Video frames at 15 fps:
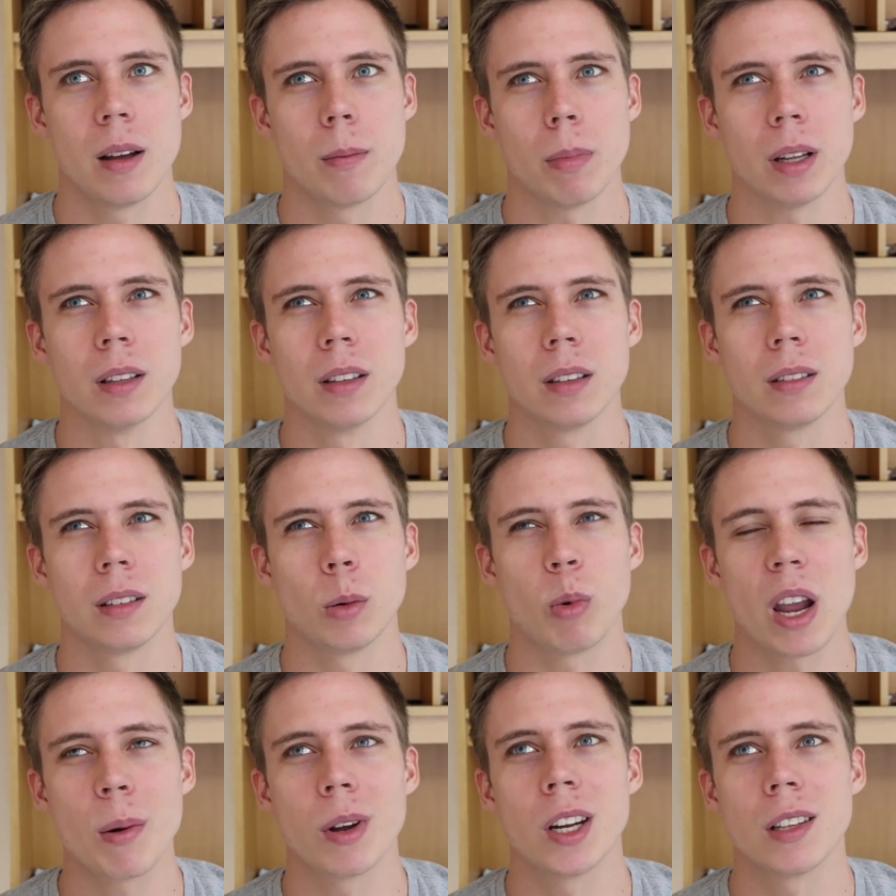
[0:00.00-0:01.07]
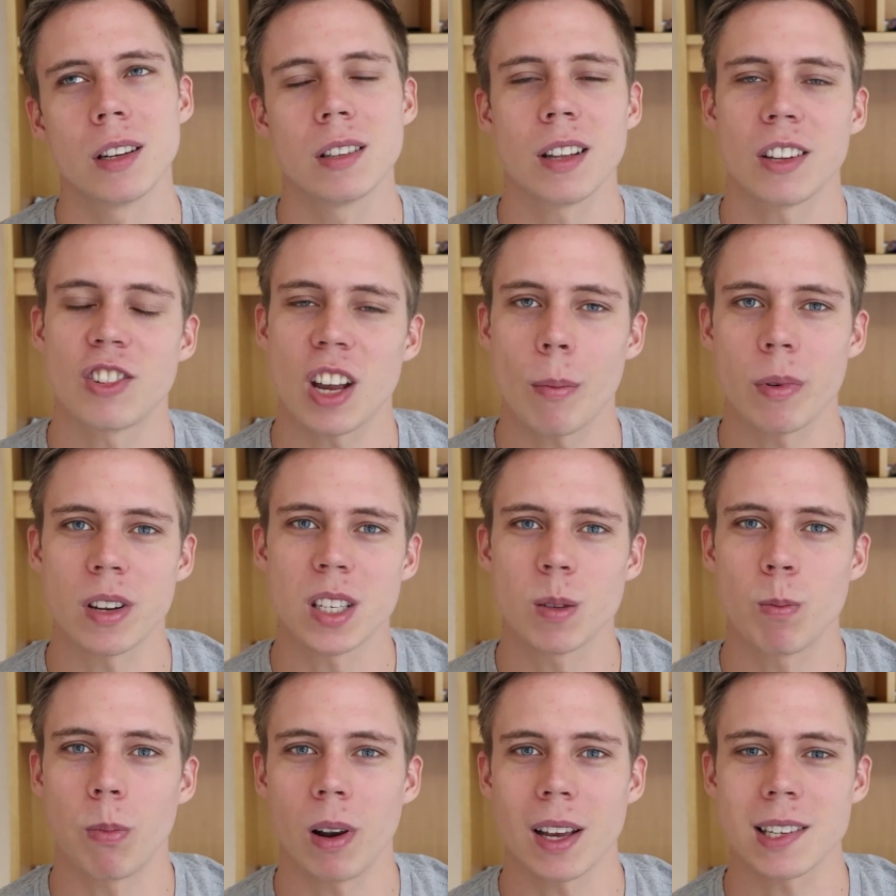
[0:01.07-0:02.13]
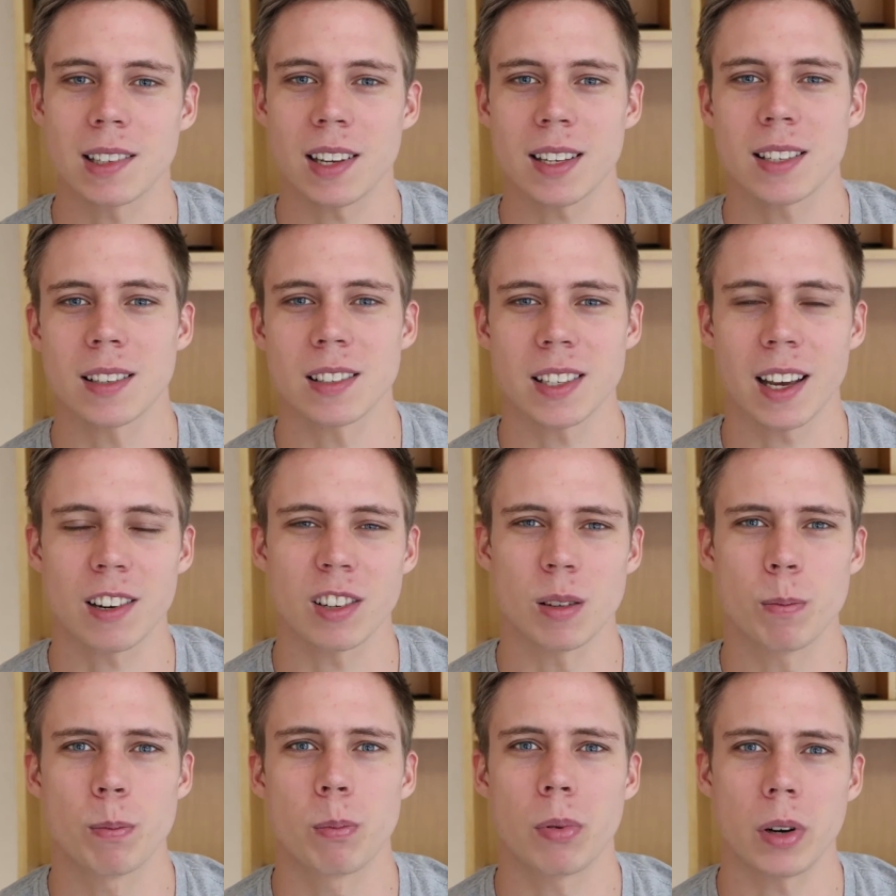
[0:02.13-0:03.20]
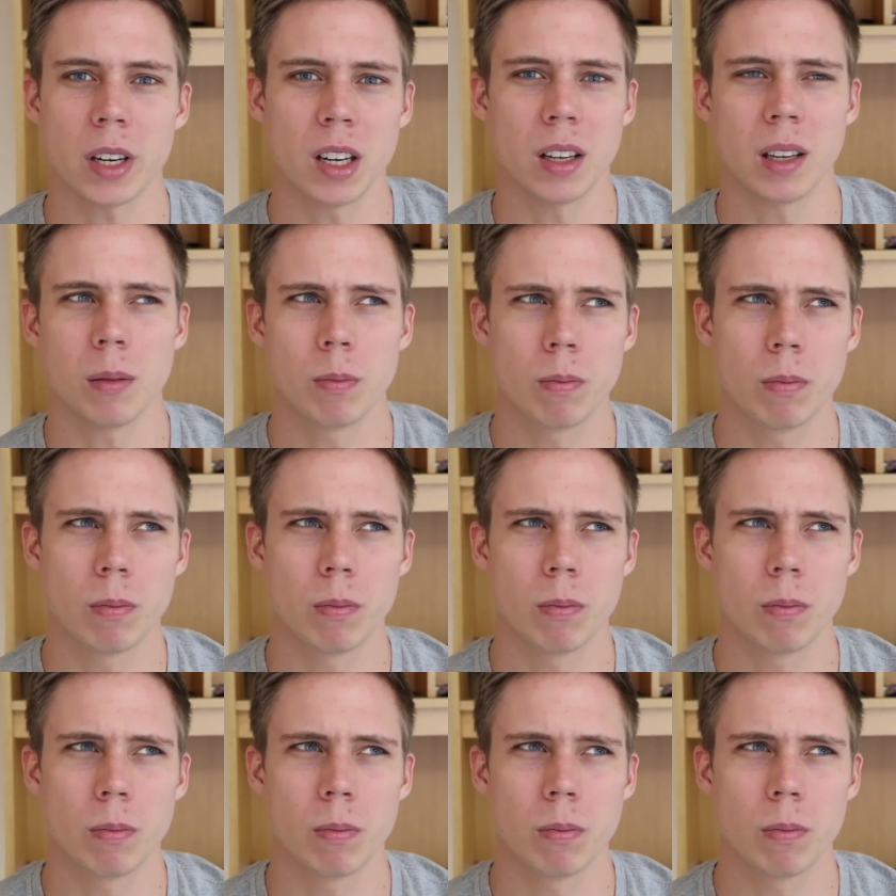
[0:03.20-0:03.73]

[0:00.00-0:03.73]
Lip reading: But the way we did it in the Japanese Plus lesson is actually pretty